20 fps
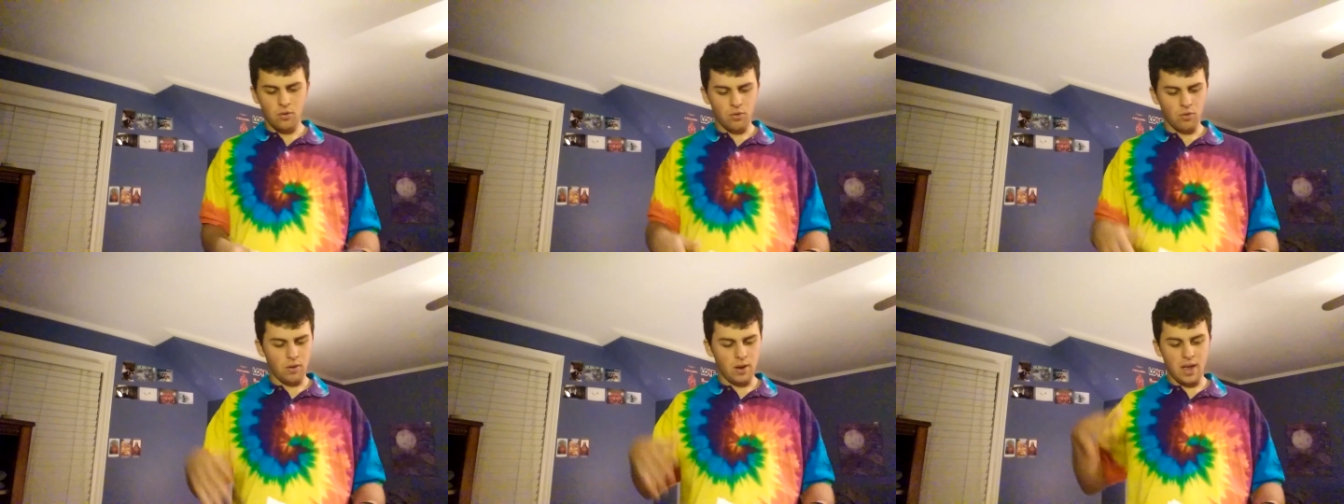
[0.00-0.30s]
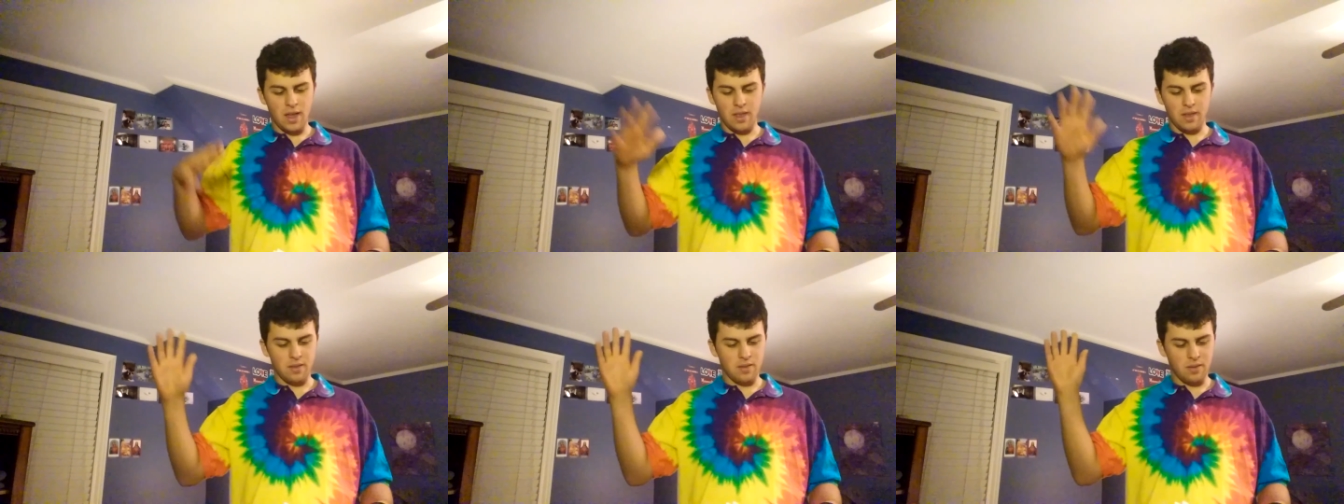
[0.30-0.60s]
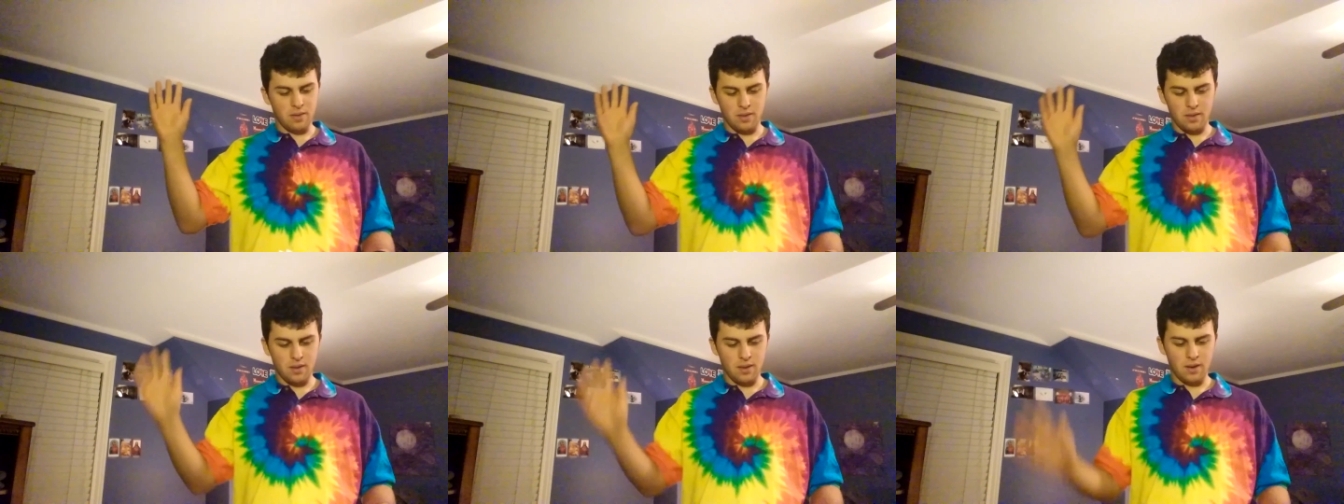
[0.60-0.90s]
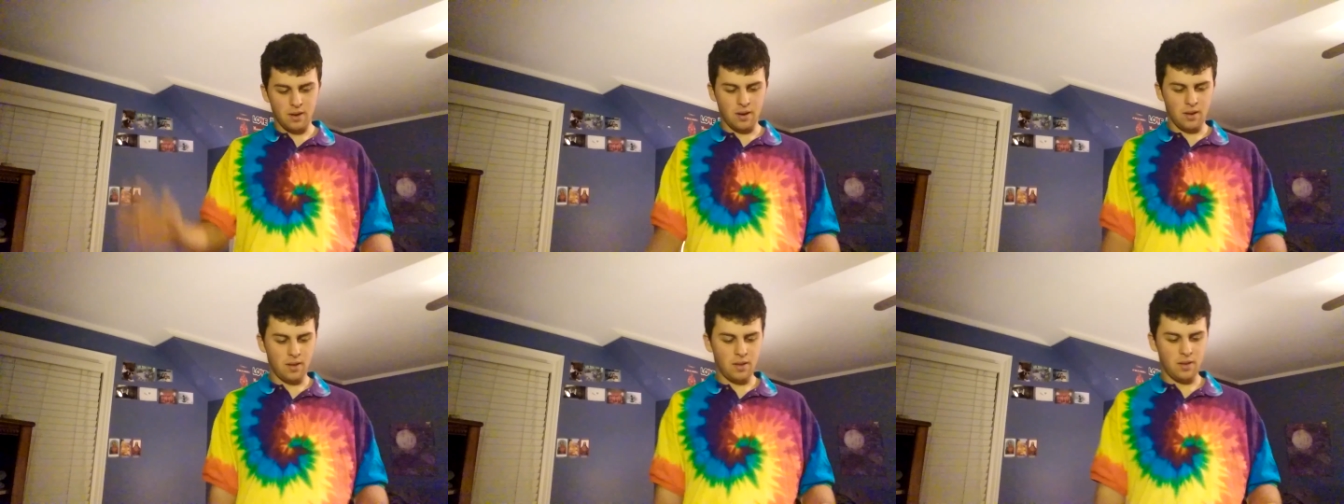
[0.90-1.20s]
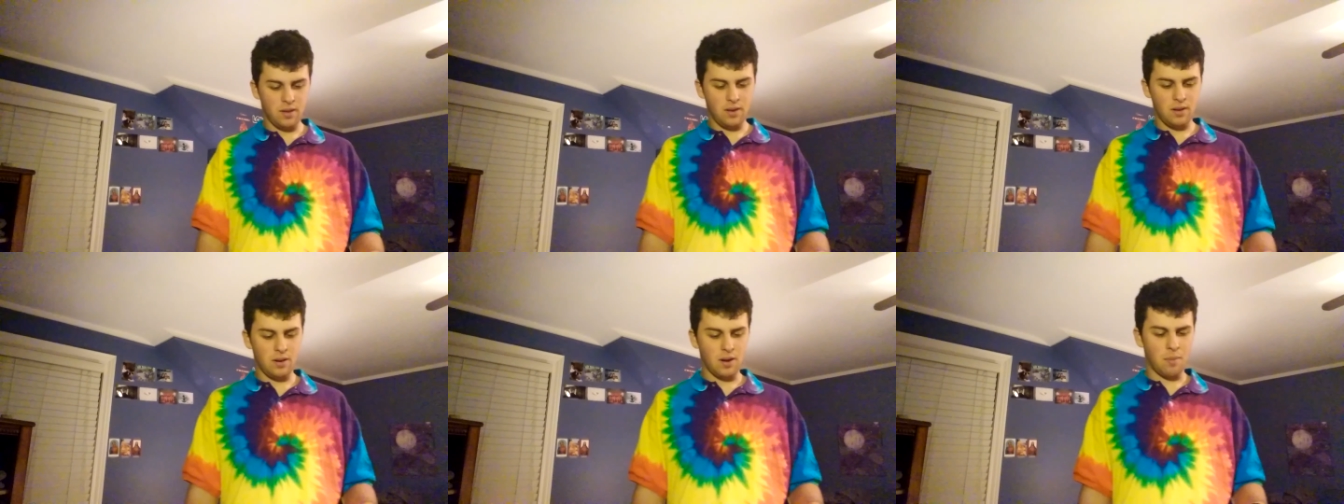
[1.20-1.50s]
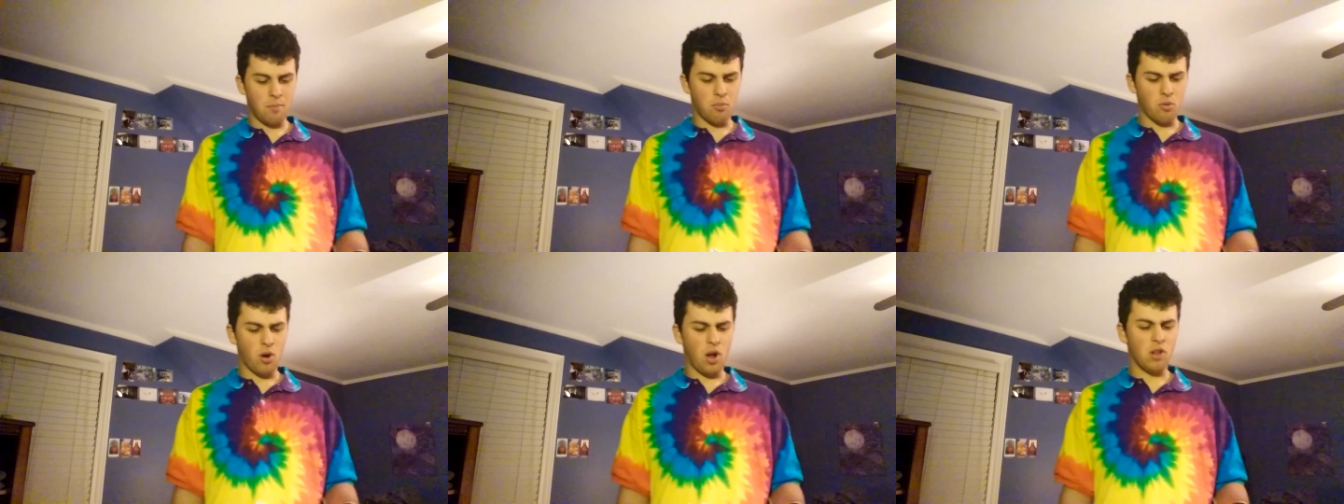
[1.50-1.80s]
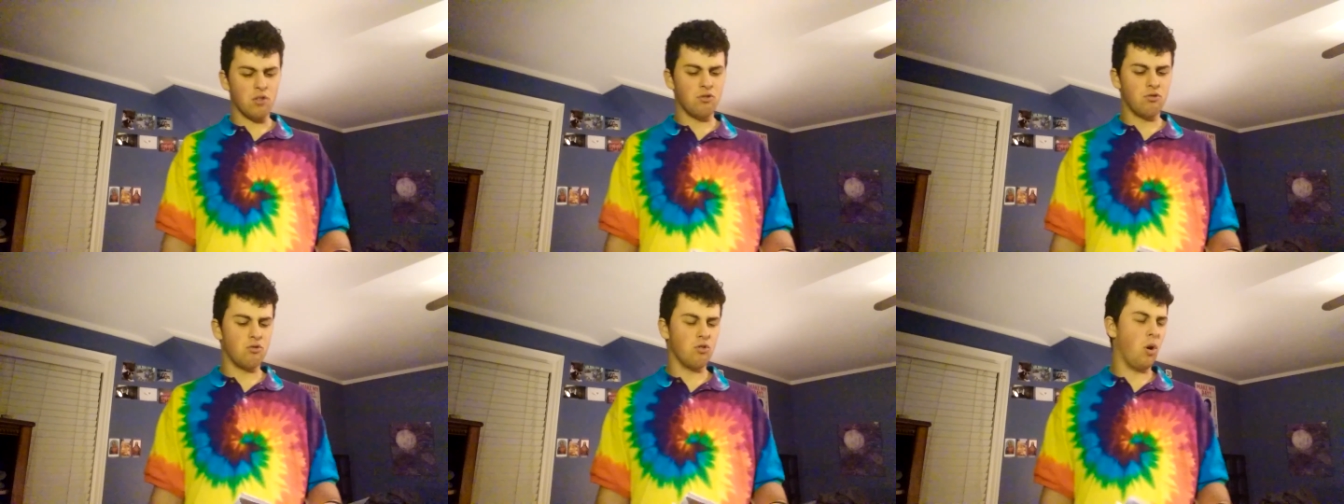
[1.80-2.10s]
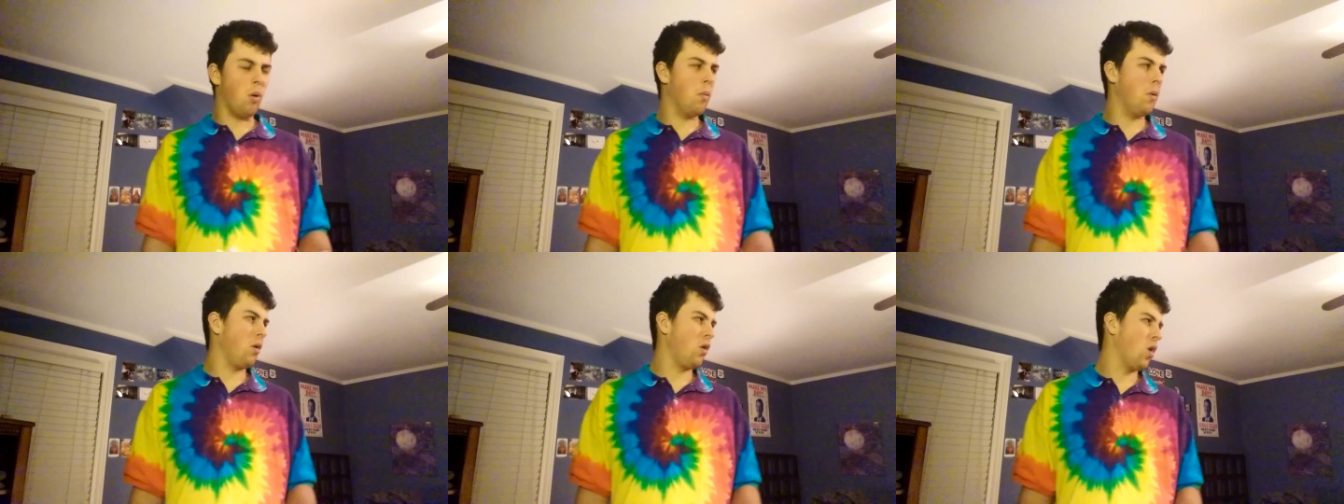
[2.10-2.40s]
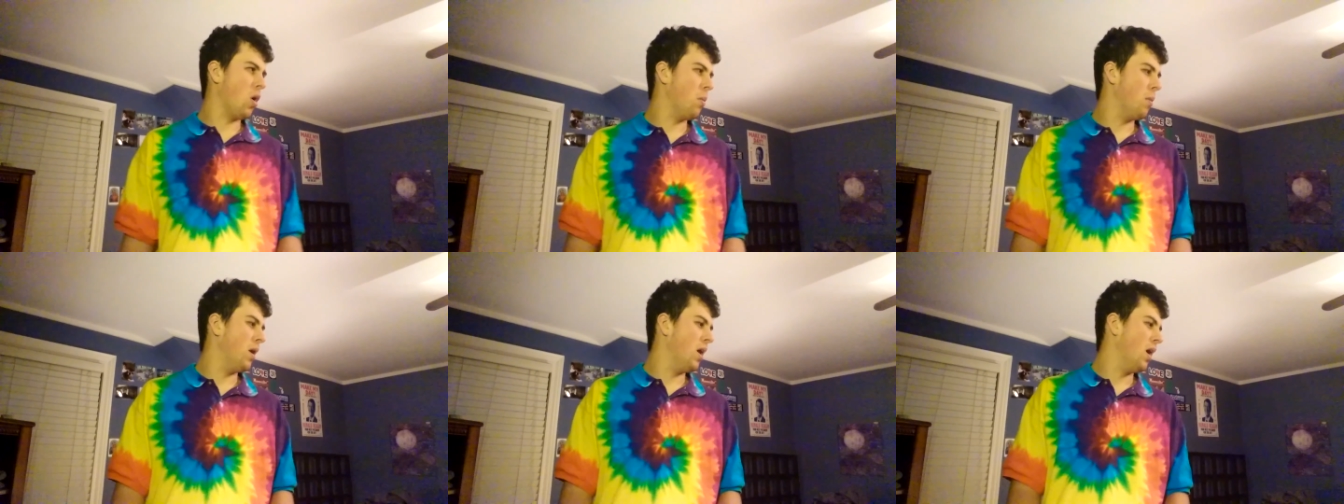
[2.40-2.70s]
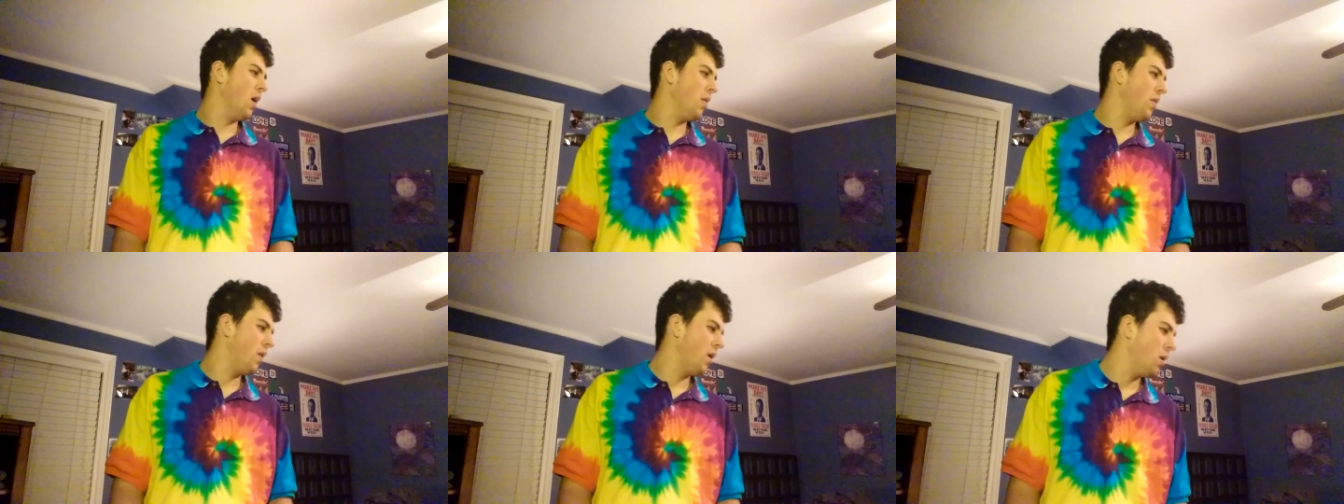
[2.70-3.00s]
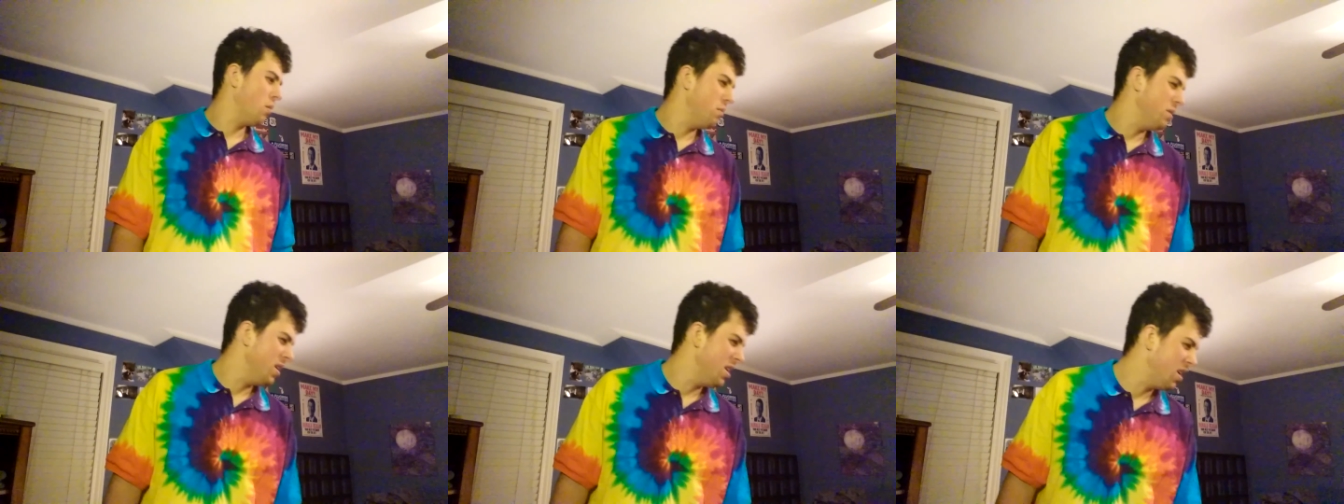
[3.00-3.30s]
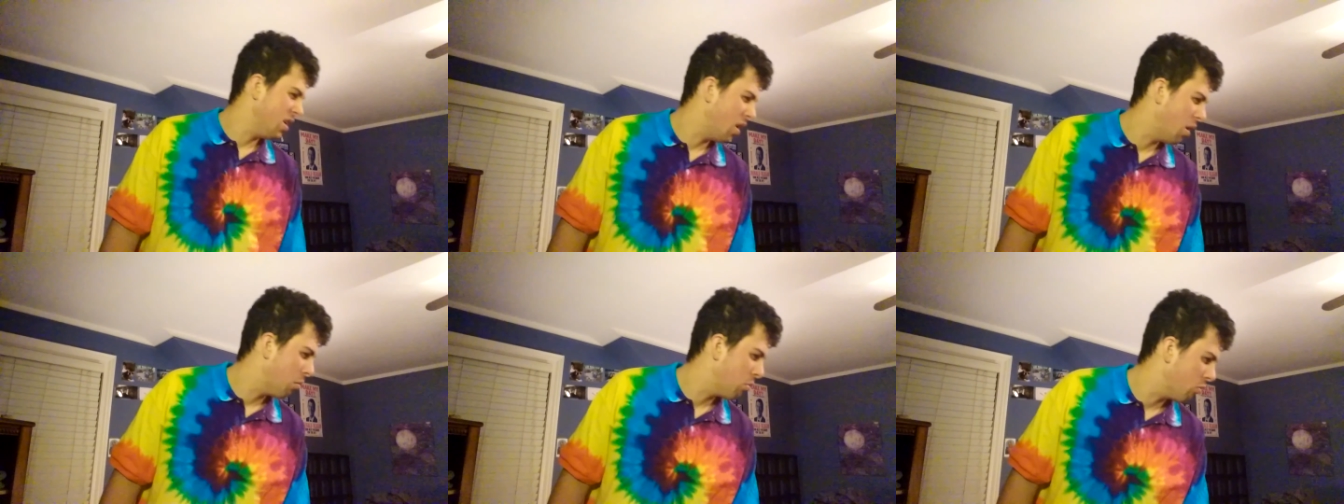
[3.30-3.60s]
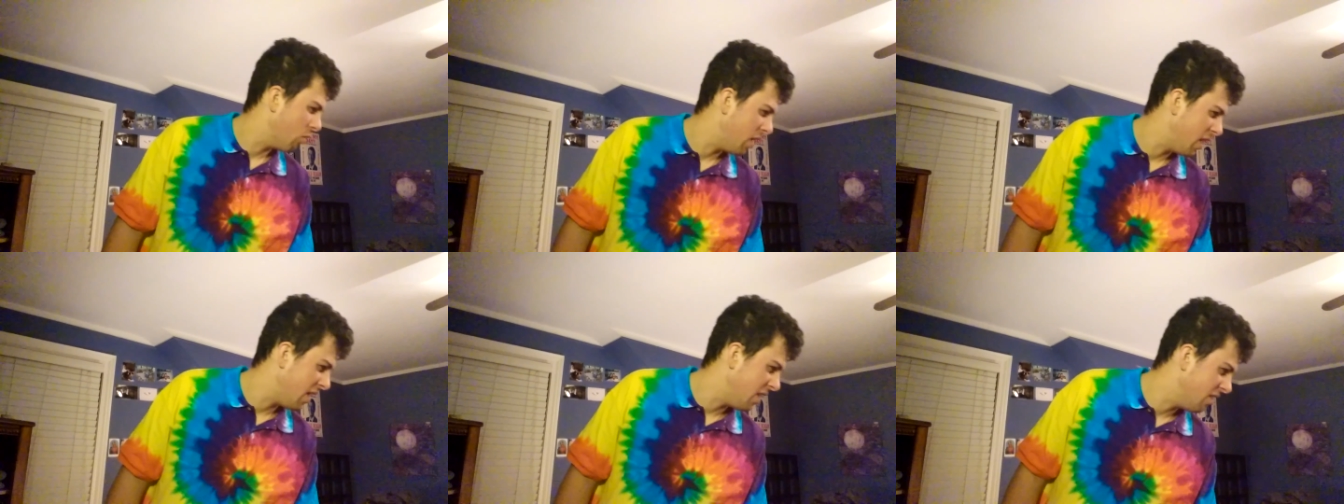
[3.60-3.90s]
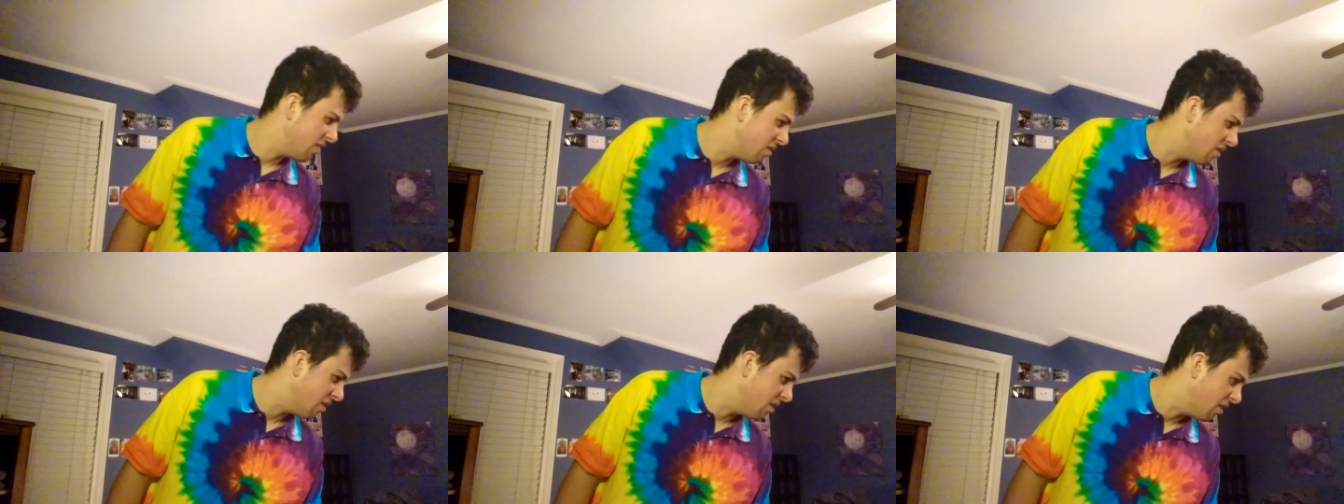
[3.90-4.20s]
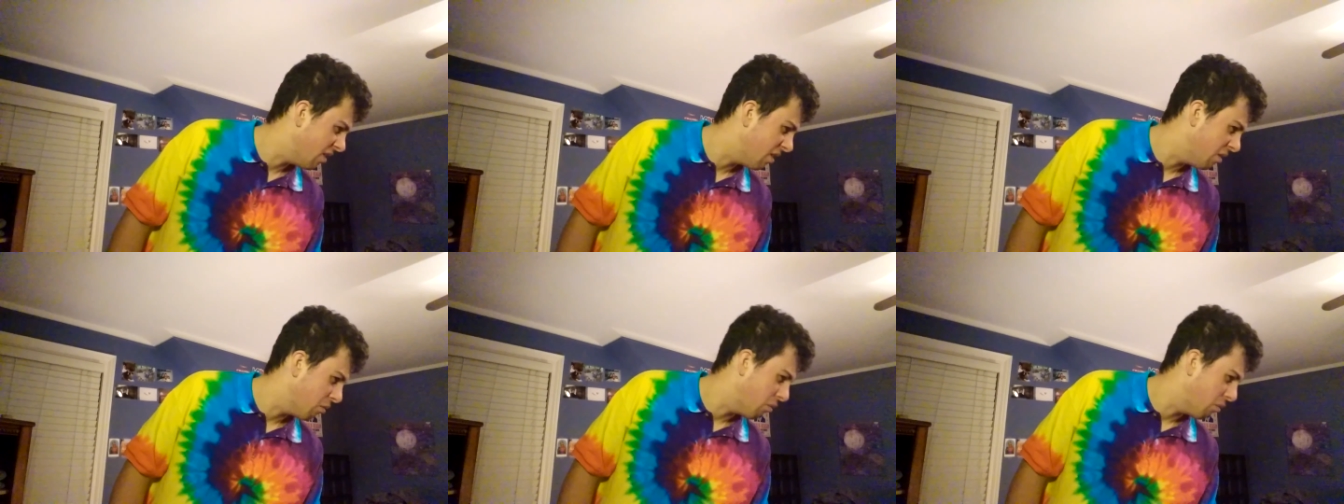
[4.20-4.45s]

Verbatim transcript: So yeah, and you had Braun Strowman coming out there beating up Reigns and uh,